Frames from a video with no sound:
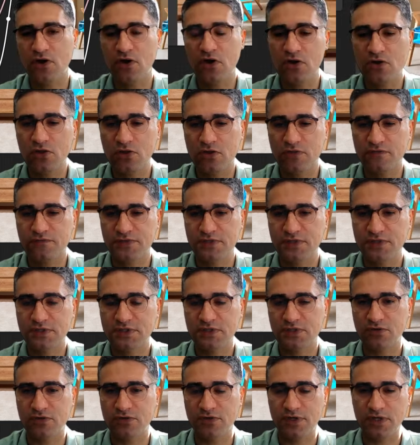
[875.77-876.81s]
all of
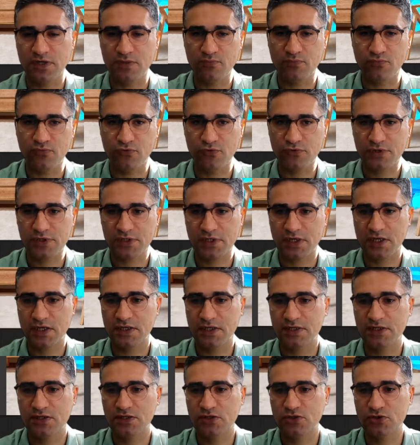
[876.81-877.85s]
these are
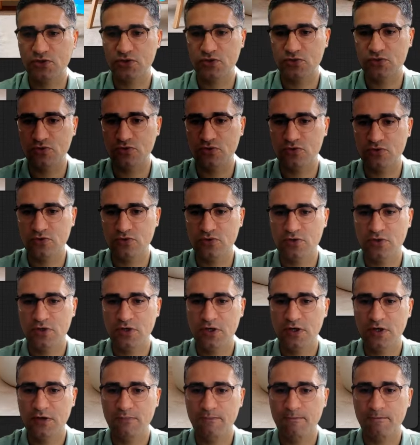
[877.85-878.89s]
important to
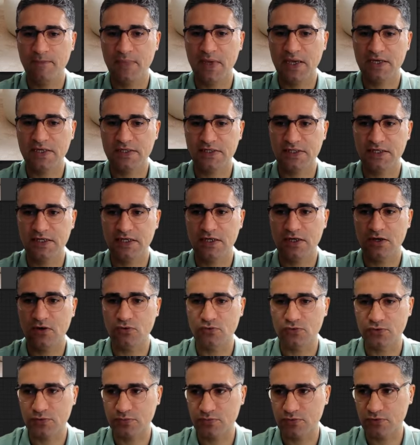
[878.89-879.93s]
make the
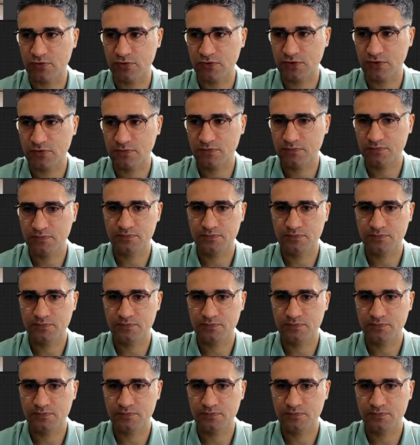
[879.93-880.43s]
output.